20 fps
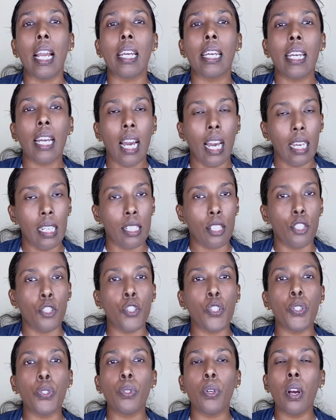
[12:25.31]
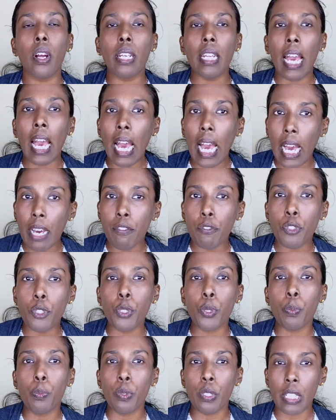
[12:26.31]
guys, you do not have
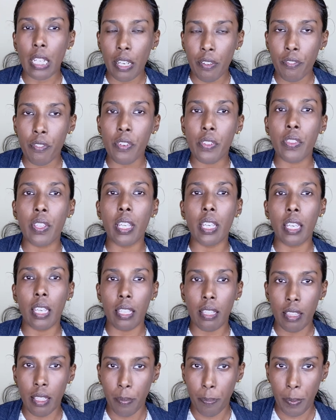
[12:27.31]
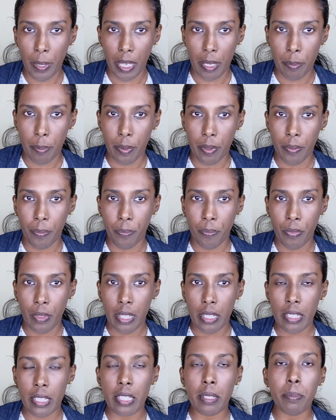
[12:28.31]
to put everything in the paper.
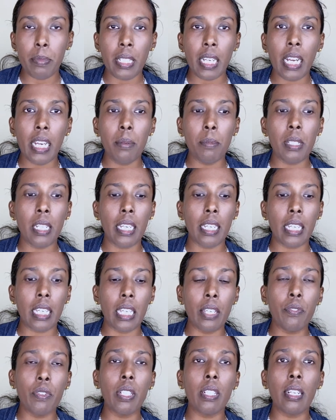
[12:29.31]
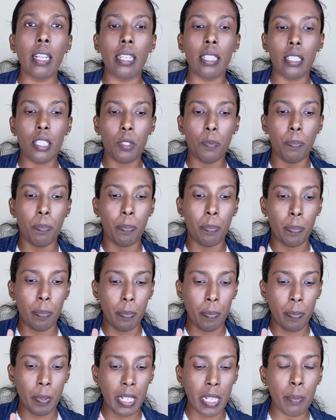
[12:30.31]
Sometimes, like, even like
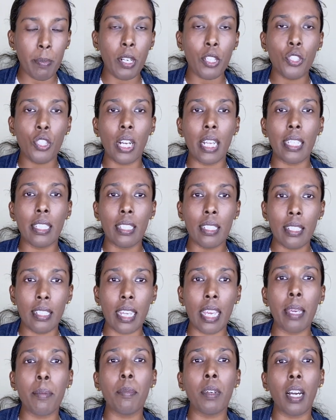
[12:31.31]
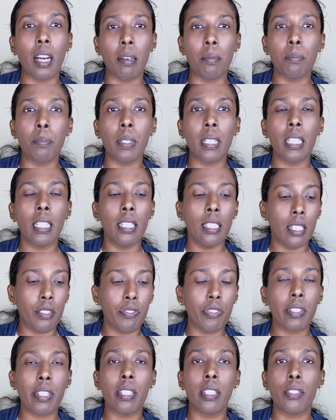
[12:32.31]
pretty much like the same company,
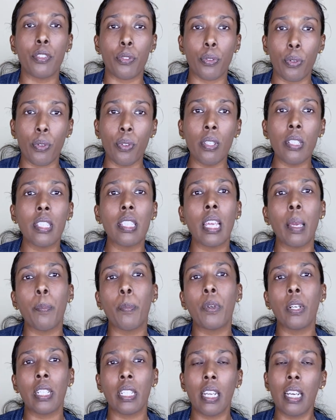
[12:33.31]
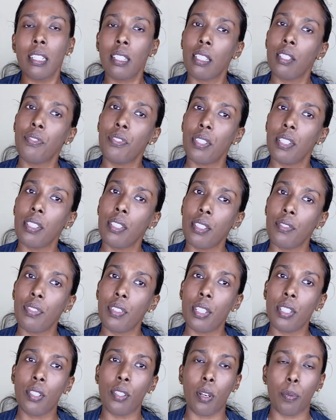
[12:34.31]
different roles, they put it as
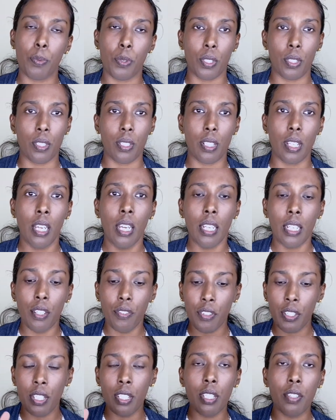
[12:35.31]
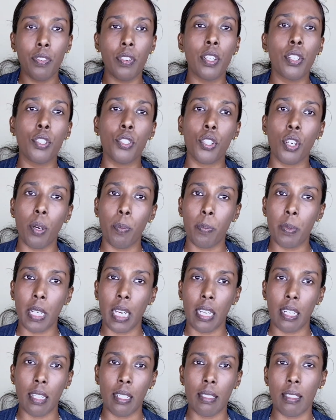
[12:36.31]
different options, different job
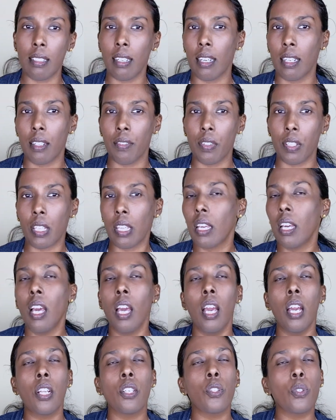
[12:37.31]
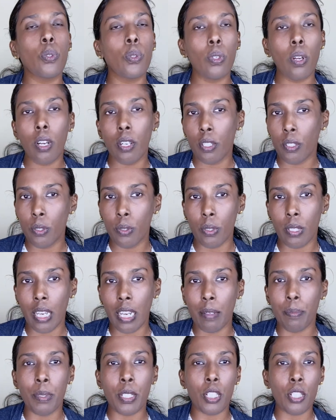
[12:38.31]
titles, kind of a thing. Do not do
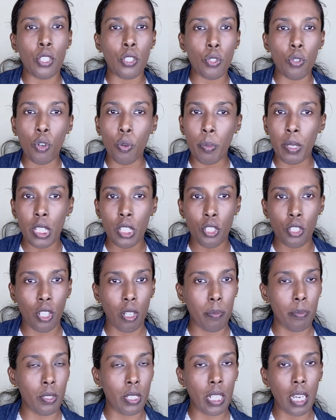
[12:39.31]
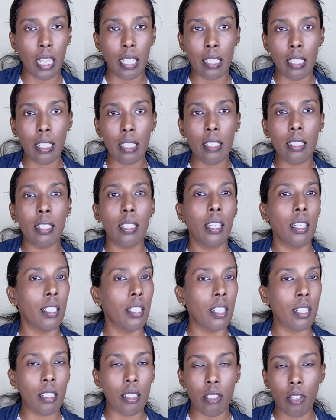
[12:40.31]
that, because so many job titles
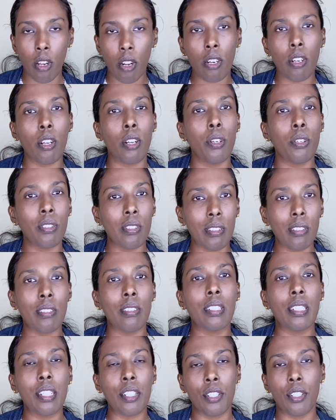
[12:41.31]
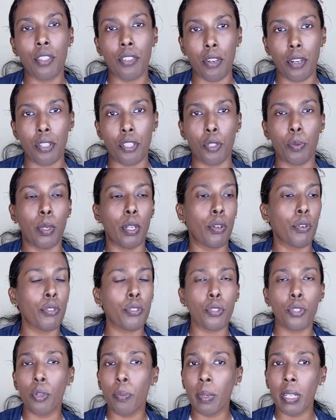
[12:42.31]
does not look good in your resume.
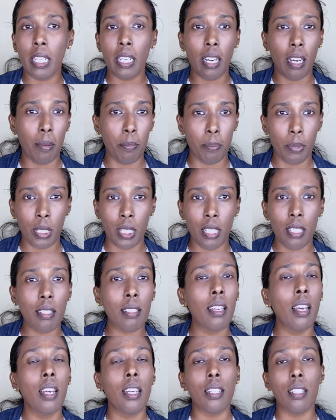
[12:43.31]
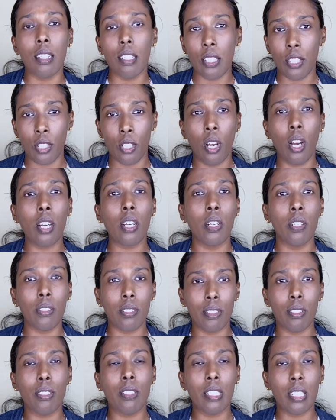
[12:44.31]
So many companies does not
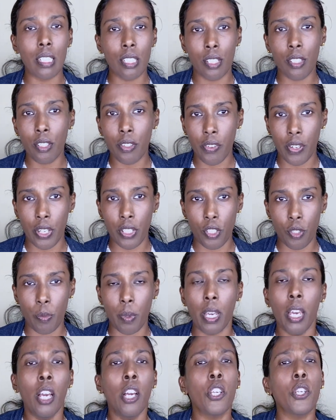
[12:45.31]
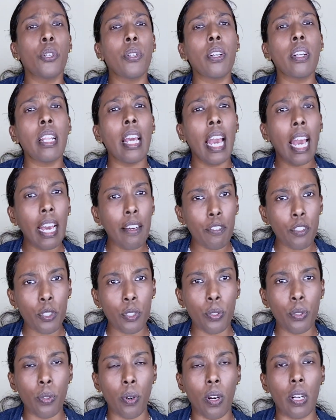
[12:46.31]
look good in your resume. You don't have to
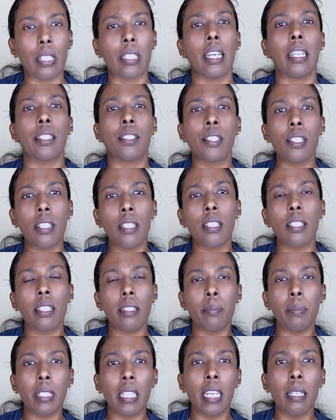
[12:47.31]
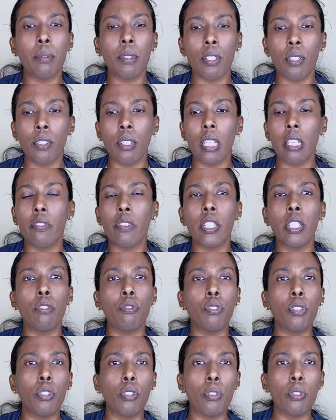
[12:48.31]
do all that. Just sometimes, even
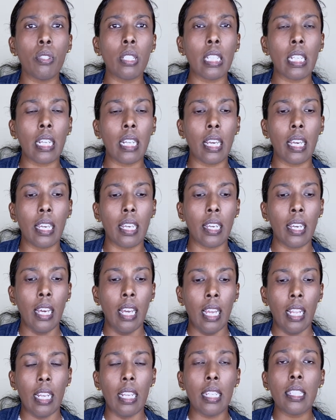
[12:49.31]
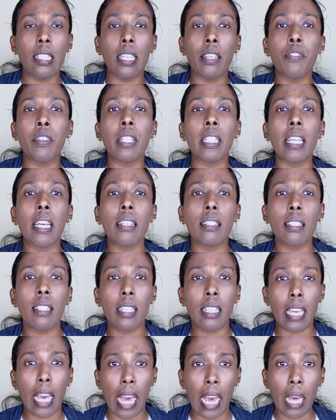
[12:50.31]
if you use it, like, let's say even there is
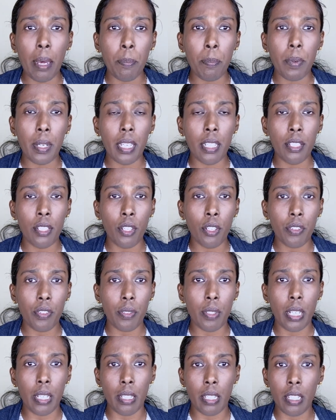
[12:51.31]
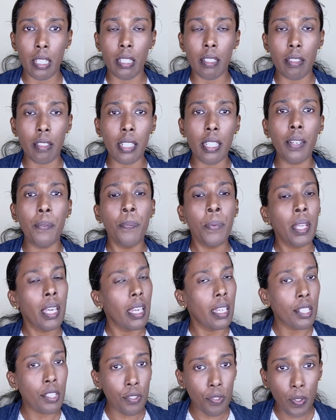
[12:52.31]
a gap in your career,
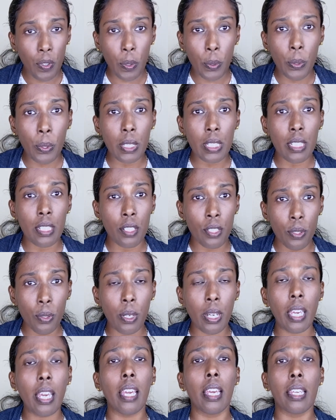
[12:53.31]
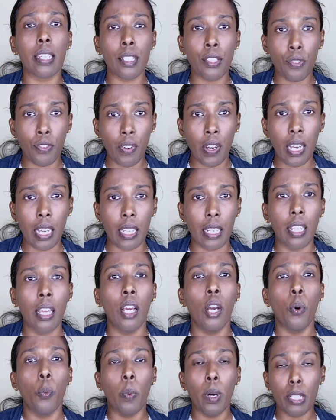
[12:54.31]
it's okay, it's fine.
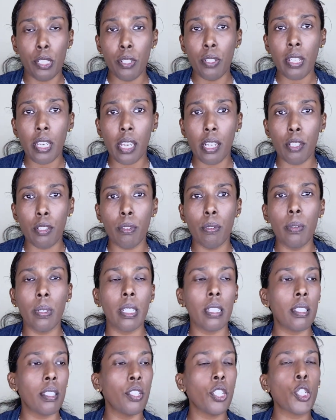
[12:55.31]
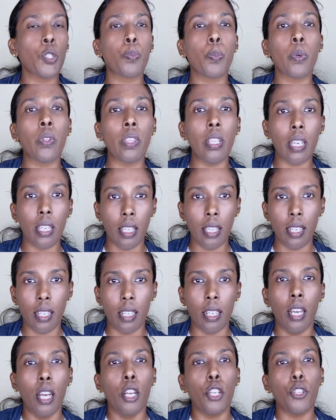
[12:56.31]
What you can do is just put the
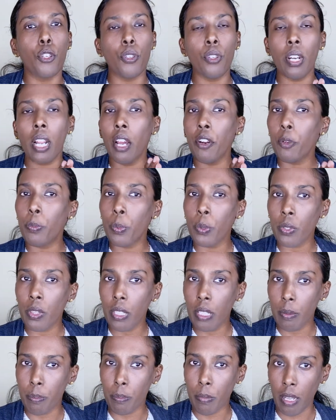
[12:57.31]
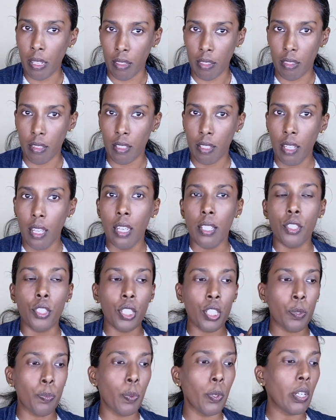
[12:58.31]
year. You don't have to put the month.
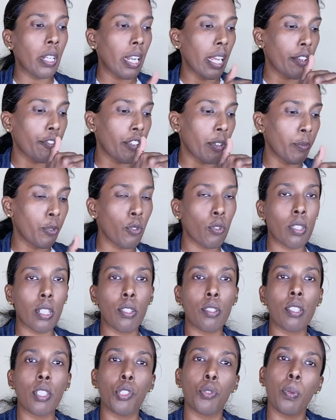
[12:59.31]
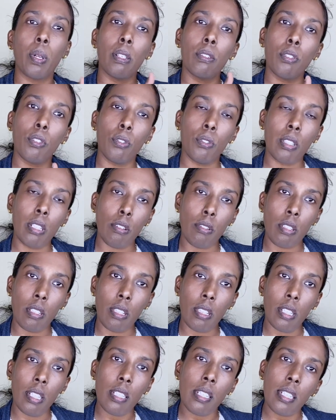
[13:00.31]
Just put like from 2012 to
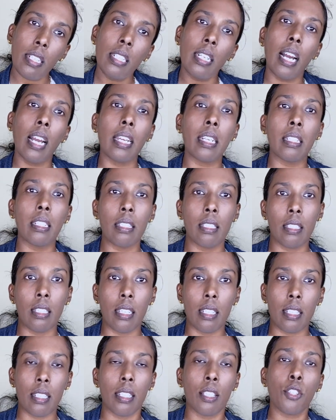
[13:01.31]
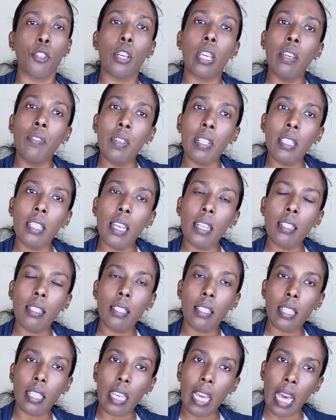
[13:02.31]
2013, I did this. So even there
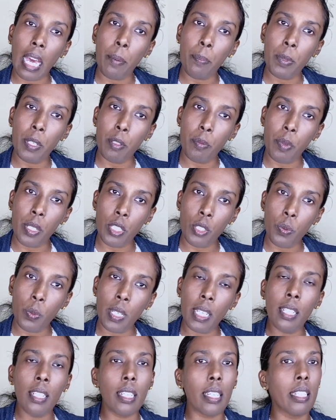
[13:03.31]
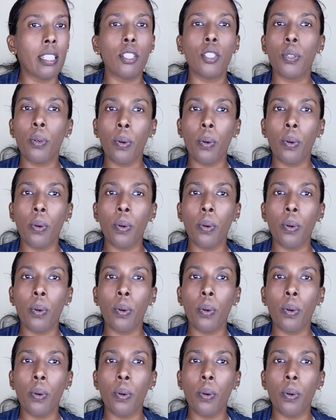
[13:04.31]
is a gap in between, it's